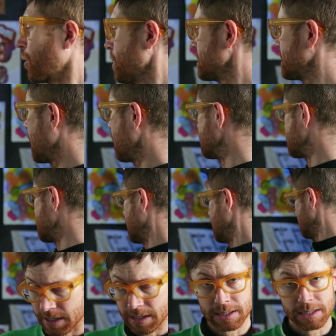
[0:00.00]
what time is it?
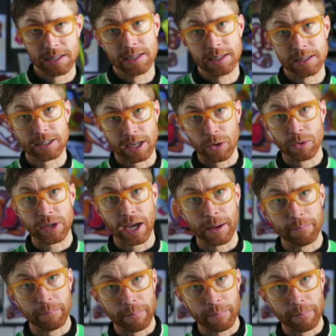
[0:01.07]
It's go time.